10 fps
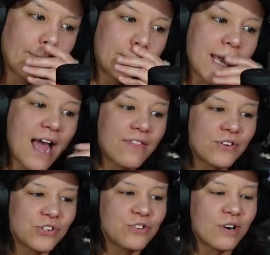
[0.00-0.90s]
Yeah,
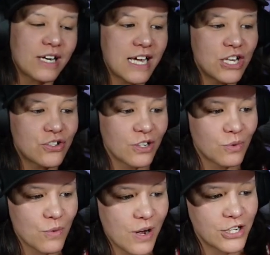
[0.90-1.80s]
there's a new Arcane
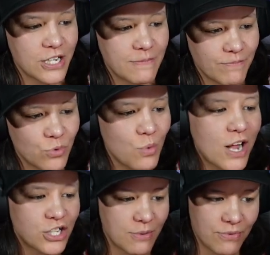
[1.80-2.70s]
trailer. We'll watch it. We'll watch it